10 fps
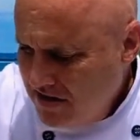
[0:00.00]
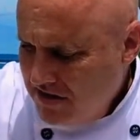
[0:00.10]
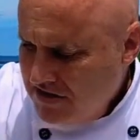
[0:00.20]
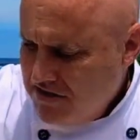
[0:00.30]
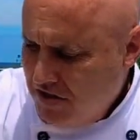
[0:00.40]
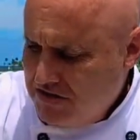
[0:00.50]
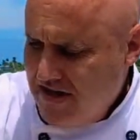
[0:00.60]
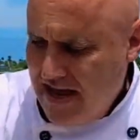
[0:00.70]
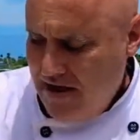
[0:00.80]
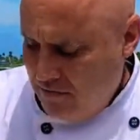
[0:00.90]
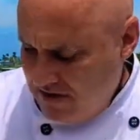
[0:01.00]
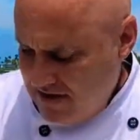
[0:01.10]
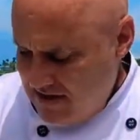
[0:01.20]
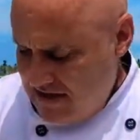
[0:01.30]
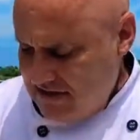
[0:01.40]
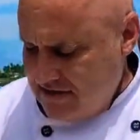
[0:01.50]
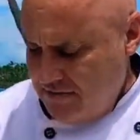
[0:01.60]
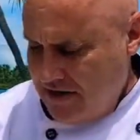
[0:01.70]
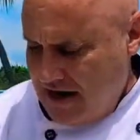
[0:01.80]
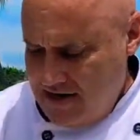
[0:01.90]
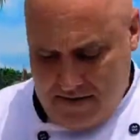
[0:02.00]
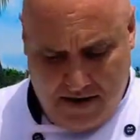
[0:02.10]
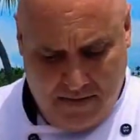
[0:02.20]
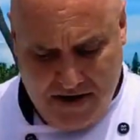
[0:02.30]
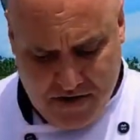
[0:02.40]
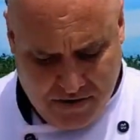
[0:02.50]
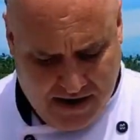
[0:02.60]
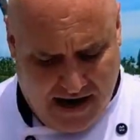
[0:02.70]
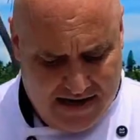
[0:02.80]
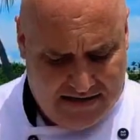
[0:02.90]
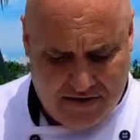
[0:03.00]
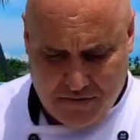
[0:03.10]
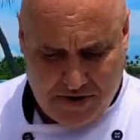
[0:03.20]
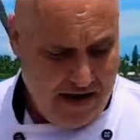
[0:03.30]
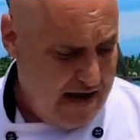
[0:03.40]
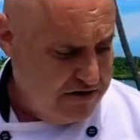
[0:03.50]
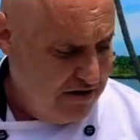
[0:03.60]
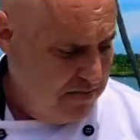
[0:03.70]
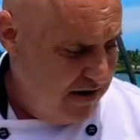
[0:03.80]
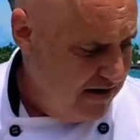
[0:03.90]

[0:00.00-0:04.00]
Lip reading: So today, one of the things that we're going to be doing, guys, is we're going to actually be